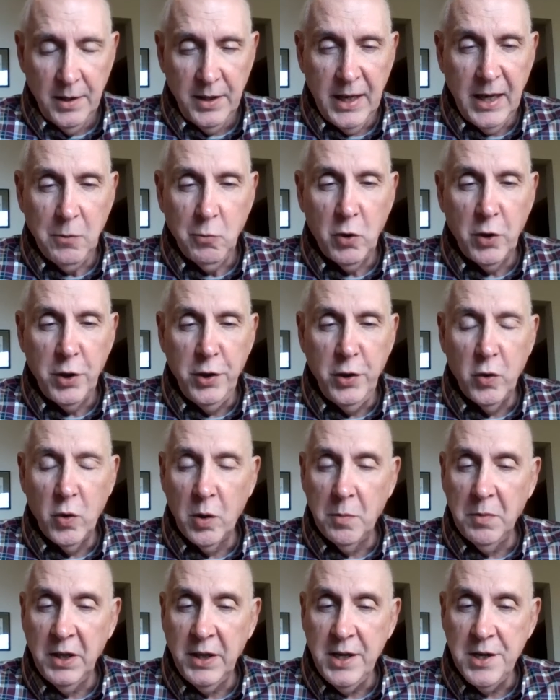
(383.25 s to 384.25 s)
That word
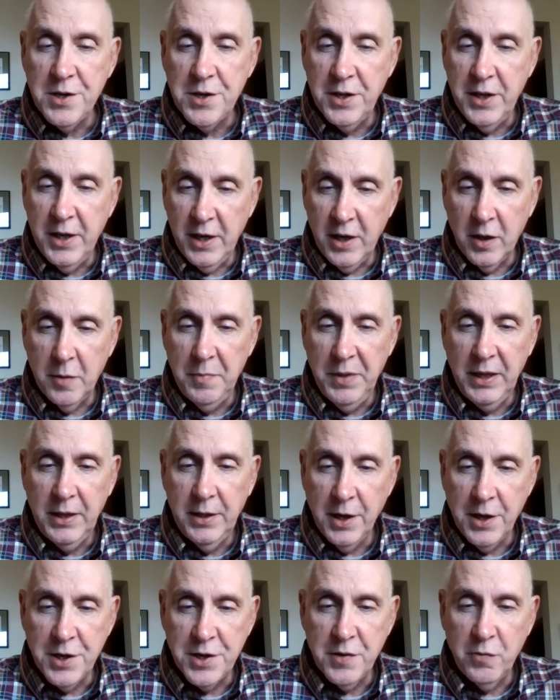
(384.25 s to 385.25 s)
normally is there
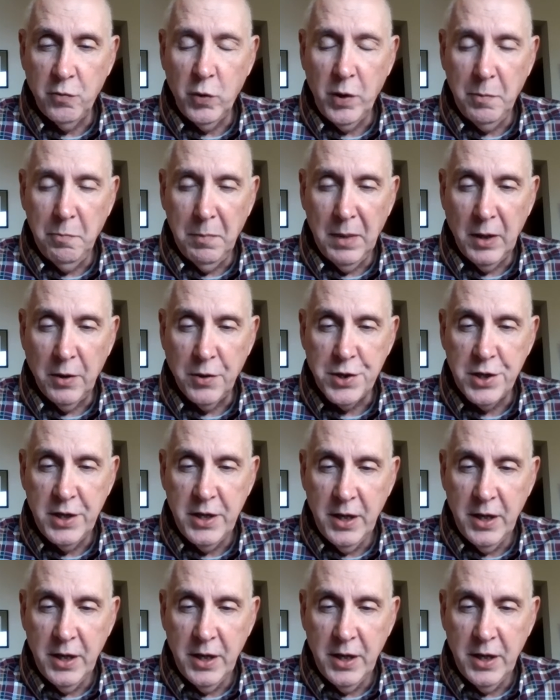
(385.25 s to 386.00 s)
because of what Mounce